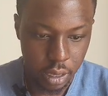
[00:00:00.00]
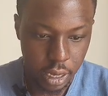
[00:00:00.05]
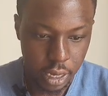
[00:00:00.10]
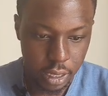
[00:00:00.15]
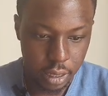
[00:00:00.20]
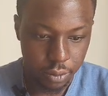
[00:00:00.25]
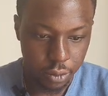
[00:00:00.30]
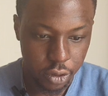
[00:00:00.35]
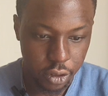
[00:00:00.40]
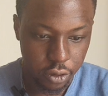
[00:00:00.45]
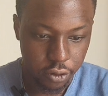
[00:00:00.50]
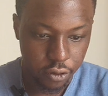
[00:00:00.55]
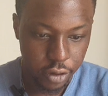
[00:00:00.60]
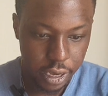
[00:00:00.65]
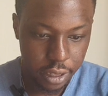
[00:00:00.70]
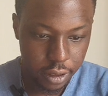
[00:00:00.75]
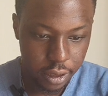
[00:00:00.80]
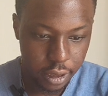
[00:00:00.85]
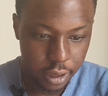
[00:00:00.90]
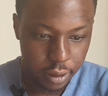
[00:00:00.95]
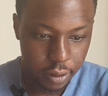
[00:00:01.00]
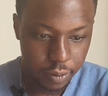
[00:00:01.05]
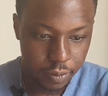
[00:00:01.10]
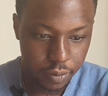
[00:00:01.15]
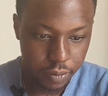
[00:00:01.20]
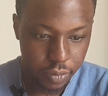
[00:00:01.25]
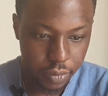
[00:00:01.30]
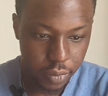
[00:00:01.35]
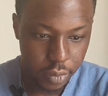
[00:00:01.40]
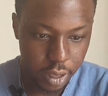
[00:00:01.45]
And I'm going to create that.
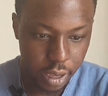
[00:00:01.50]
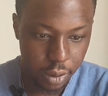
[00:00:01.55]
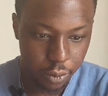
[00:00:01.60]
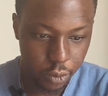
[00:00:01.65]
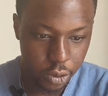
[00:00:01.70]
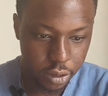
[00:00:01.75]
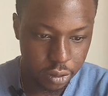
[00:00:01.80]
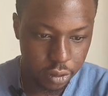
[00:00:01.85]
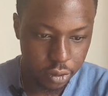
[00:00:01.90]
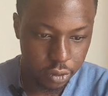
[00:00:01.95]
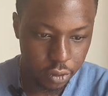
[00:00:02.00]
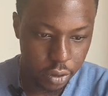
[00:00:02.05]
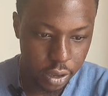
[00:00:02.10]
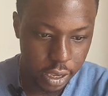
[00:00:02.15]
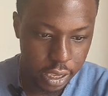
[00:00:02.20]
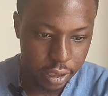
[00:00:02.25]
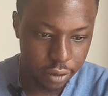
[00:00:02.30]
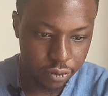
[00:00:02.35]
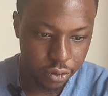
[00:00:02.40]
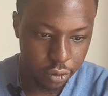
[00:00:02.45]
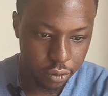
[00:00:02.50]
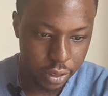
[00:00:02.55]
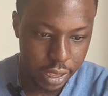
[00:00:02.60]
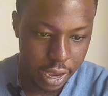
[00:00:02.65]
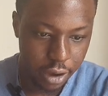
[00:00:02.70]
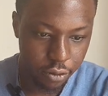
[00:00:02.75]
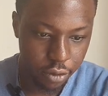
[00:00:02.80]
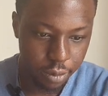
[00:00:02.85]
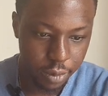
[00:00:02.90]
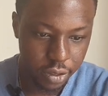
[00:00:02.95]
And what does it do? It gives you an
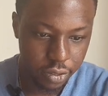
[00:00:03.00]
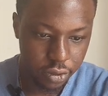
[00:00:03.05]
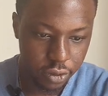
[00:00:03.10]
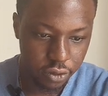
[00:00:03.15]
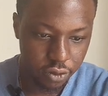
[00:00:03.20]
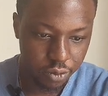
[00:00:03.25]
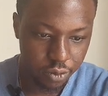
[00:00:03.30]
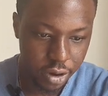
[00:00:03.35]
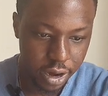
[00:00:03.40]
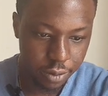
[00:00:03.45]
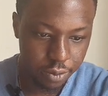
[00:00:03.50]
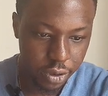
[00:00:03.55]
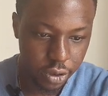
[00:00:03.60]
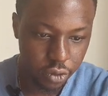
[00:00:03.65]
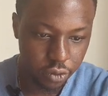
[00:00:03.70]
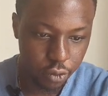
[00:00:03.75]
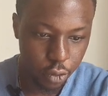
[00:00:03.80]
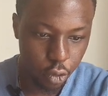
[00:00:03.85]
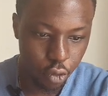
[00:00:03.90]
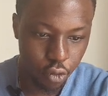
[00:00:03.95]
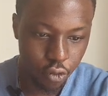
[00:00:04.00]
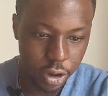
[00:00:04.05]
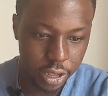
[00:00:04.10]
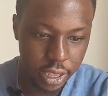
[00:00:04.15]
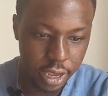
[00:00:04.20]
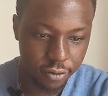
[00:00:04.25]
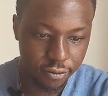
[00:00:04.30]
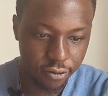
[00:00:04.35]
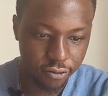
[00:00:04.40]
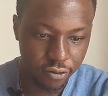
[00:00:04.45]
error message, right? Because we
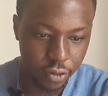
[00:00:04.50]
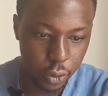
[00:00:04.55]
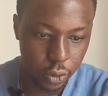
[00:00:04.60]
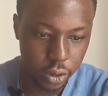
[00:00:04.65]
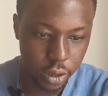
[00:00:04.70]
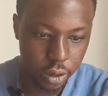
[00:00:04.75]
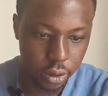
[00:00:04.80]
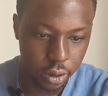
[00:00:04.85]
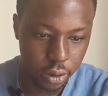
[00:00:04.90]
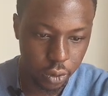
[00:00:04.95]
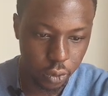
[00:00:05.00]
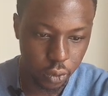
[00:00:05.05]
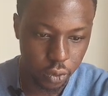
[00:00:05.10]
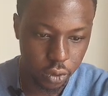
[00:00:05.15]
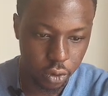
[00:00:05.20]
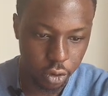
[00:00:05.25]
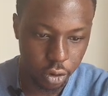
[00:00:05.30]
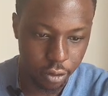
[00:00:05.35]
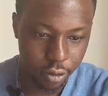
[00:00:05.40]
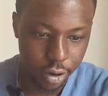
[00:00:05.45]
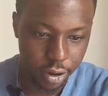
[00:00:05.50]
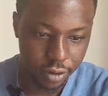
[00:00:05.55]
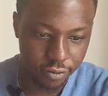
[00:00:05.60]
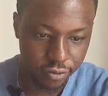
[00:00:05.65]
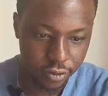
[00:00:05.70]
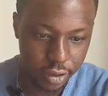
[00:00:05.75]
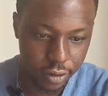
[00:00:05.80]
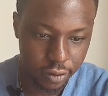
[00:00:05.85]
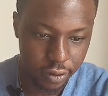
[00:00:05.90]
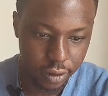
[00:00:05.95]
already have a folder called
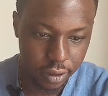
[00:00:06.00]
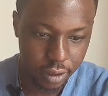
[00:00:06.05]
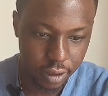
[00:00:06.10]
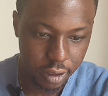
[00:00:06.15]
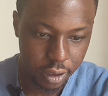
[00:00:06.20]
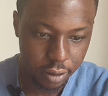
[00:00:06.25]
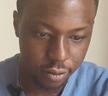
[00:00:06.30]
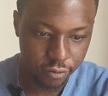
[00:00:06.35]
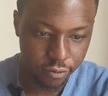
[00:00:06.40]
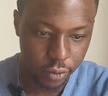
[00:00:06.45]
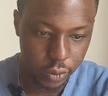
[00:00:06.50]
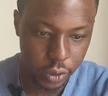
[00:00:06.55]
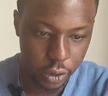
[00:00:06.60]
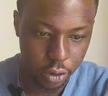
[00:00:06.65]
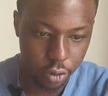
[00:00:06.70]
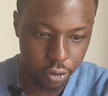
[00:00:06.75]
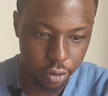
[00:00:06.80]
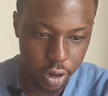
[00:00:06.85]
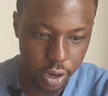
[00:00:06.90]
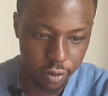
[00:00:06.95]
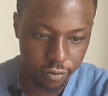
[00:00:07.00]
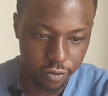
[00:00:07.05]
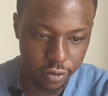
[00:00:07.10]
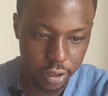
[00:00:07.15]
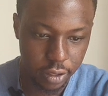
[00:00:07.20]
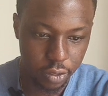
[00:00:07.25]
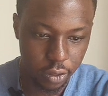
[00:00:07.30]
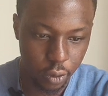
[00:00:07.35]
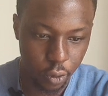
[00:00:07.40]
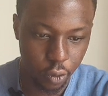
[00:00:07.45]
choreographies. Folder
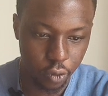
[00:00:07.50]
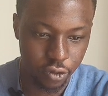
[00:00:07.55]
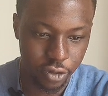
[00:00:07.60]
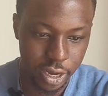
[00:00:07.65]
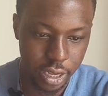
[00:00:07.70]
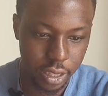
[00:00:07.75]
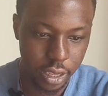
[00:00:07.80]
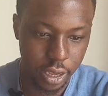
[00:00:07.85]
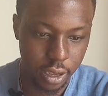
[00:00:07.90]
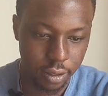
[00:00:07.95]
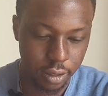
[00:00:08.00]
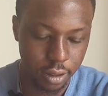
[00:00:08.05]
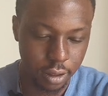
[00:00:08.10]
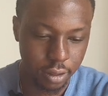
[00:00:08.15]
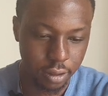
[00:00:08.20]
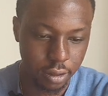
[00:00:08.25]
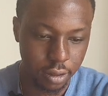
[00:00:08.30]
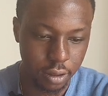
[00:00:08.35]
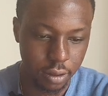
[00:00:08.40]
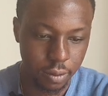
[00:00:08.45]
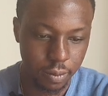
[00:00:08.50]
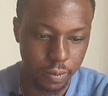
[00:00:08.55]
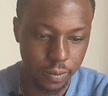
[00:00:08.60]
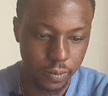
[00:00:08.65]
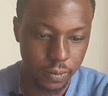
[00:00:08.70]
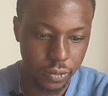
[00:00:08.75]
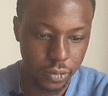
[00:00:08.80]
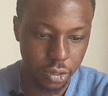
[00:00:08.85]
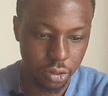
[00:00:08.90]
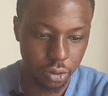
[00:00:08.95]
choreographies already exists here.
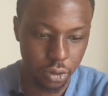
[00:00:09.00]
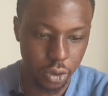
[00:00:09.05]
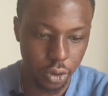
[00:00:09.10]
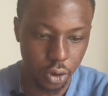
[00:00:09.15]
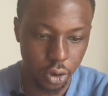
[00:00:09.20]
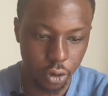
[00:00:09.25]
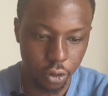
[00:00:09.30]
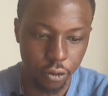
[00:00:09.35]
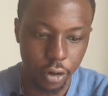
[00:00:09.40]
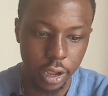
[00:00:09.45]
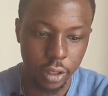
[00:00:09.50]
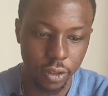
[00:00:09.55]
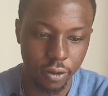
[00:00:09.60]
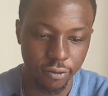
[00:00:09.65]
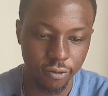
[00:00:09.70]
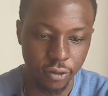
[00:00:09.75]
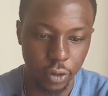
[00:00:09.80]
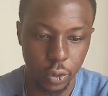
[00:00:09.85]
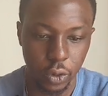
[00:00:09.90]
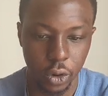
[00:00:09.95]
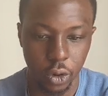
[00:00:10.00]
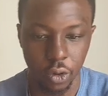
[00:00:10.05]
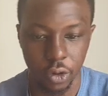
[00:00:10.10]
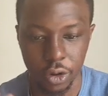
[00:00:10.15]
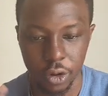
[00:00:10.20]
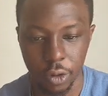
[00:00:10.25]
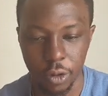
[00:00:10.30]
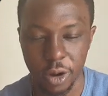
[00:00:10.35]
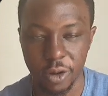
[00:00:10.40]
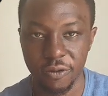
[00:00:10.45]
So you can't create another folder
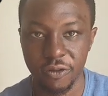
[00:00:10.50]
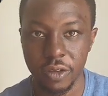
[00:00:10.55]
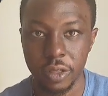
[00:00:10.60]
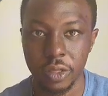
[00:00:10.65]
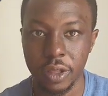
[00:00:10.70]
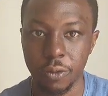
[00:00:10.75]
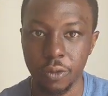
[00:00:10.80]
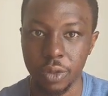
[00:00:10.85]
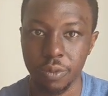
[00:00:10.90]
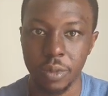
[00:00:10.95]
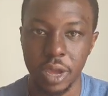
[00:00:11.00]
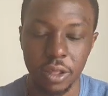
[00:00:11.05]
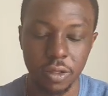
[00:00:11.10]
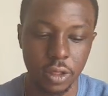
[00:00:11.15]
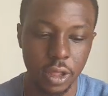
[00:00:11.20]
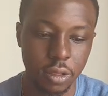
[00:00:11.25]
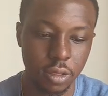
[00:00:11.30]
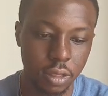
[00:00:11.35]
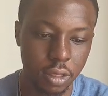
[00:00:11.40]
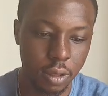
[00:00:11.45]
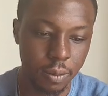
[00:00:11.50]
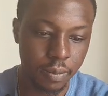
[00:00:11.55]
called choreographies. That wouldn't make sense.